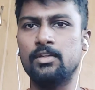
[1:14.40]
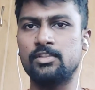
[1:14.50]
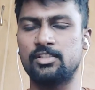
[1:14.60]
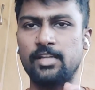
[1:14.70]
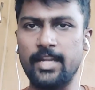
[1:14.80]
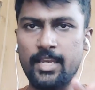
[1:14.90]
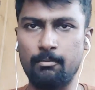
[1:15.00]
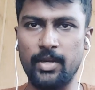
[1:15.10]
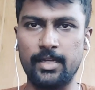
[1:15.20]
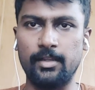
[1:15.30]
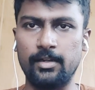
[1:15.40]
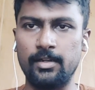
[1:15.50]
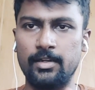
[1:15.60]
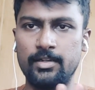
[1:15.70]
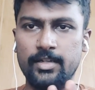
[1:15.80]
Studying better,
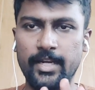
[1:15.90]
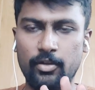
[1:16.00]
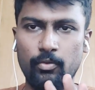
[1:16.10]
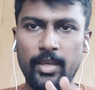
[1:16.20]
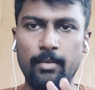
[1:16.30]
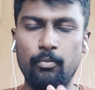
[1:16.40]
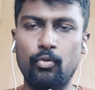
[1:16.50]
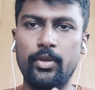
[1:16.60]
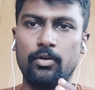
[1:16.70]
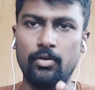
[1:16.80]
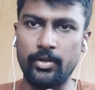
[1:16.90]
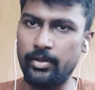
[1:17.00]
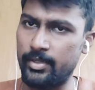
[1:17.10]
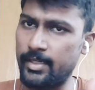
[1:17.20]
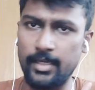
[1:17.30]
day to day improving on
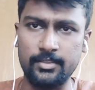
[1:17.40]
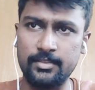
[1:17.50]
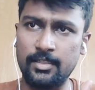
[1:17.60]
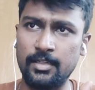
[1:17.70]
your task,